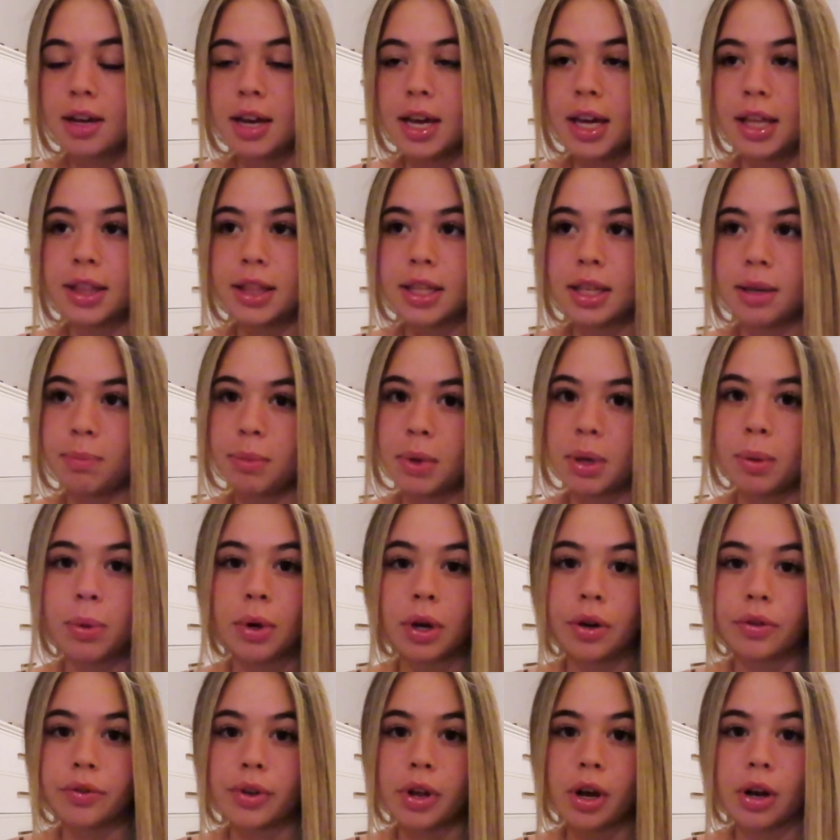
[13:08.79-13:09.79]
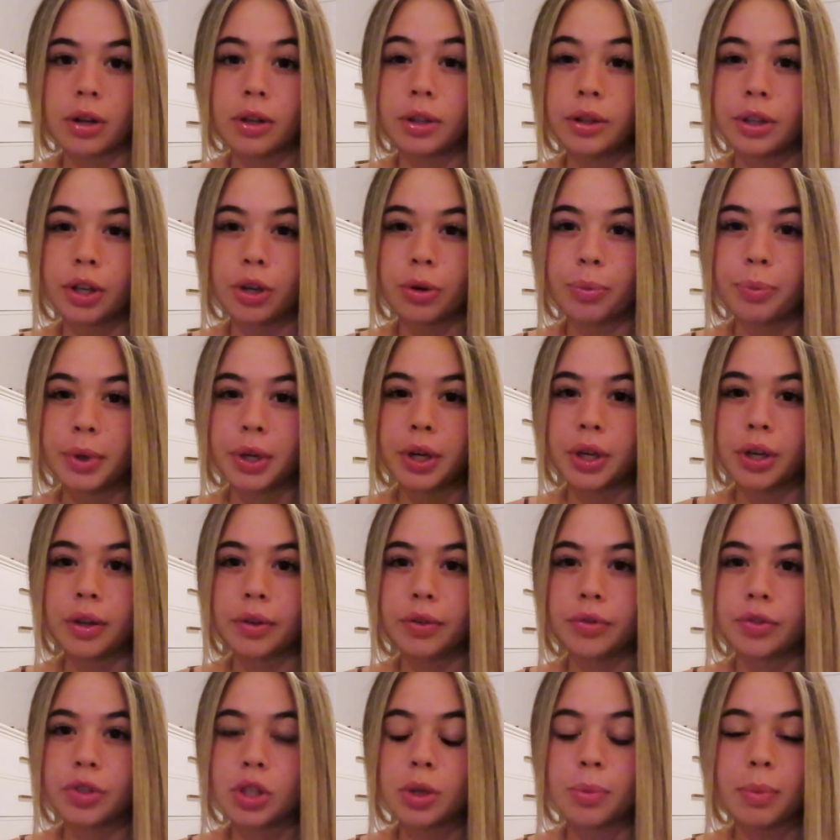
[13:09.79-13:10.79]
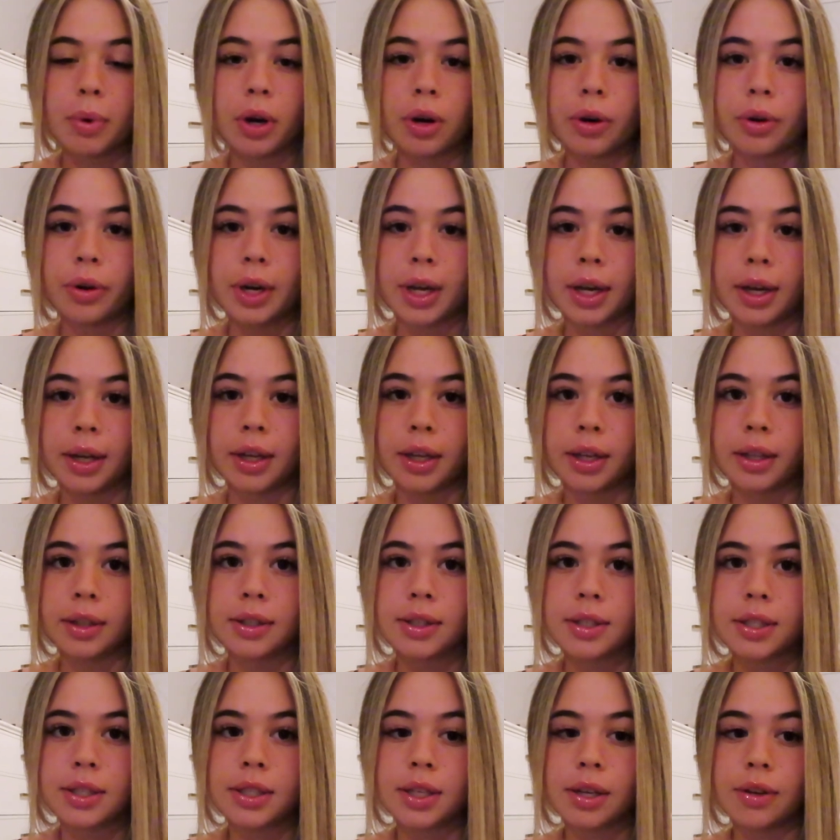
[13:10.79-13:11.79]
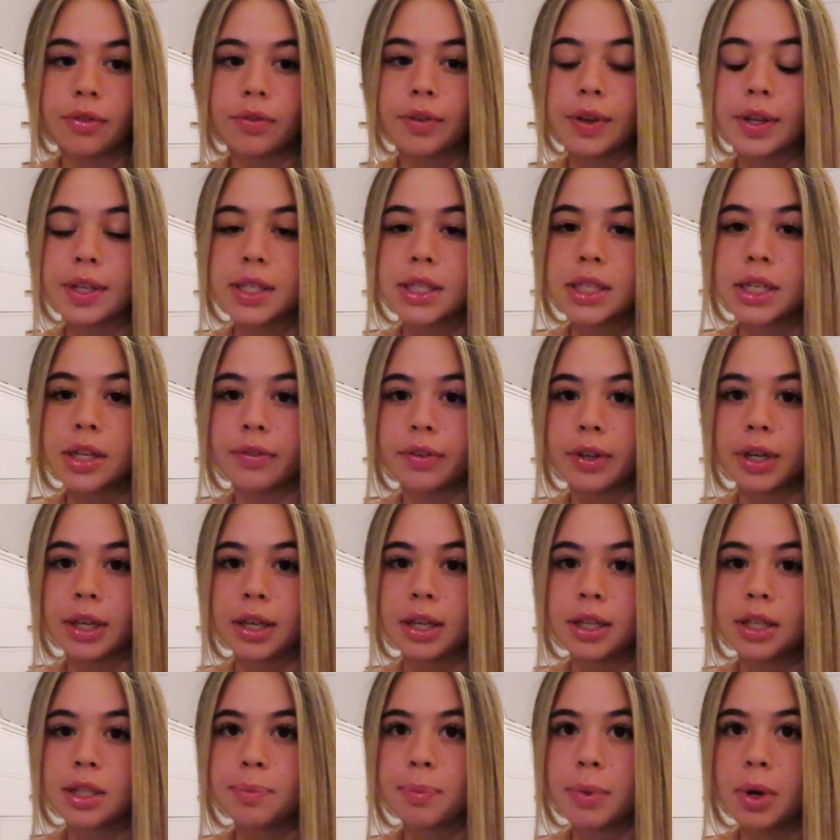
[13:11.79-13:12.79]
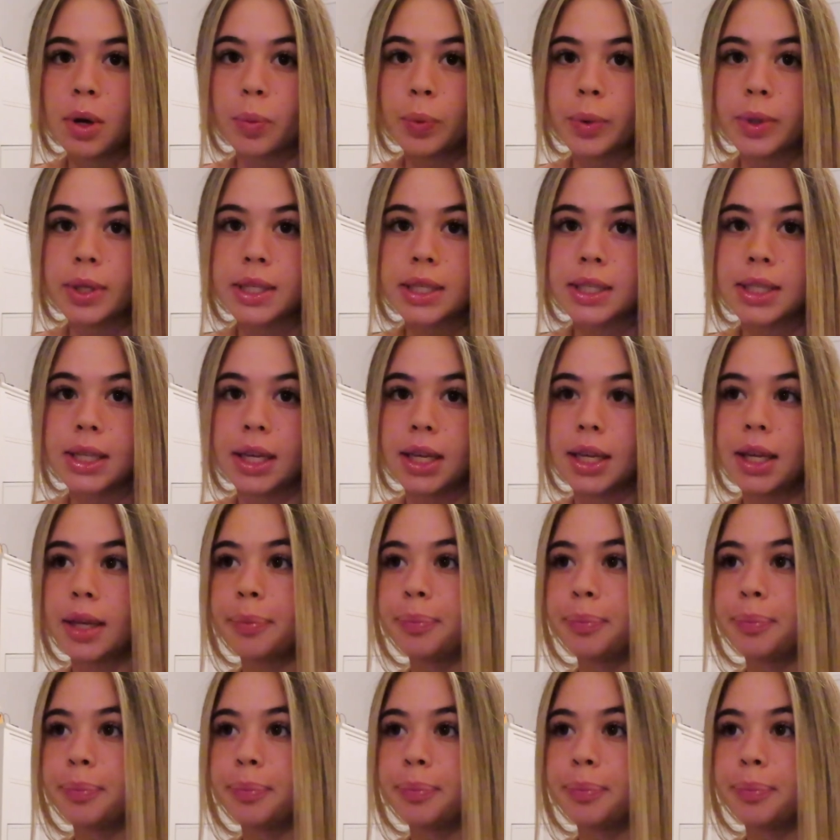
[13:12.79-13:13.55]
and then maybe I'll vlog a little bit of tomorrow night's festivities, but we'll see.